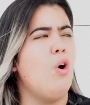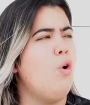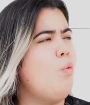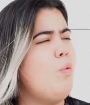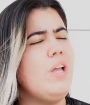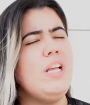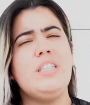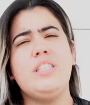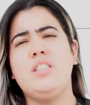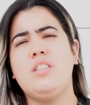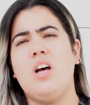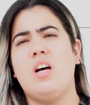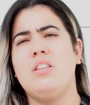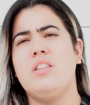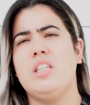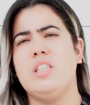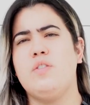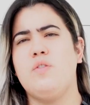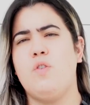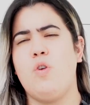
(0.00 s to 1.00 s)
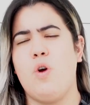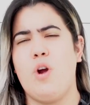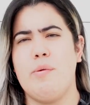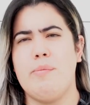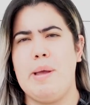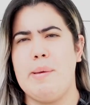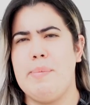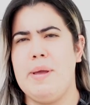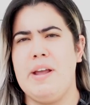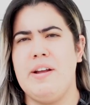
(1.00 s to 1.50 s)
We installed this floor in
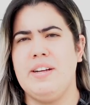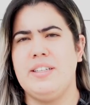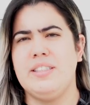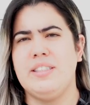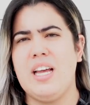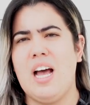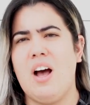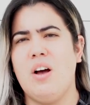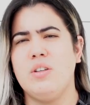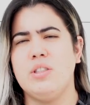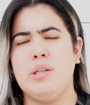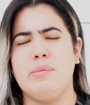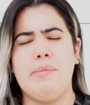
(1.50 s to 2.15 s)
my parents' house.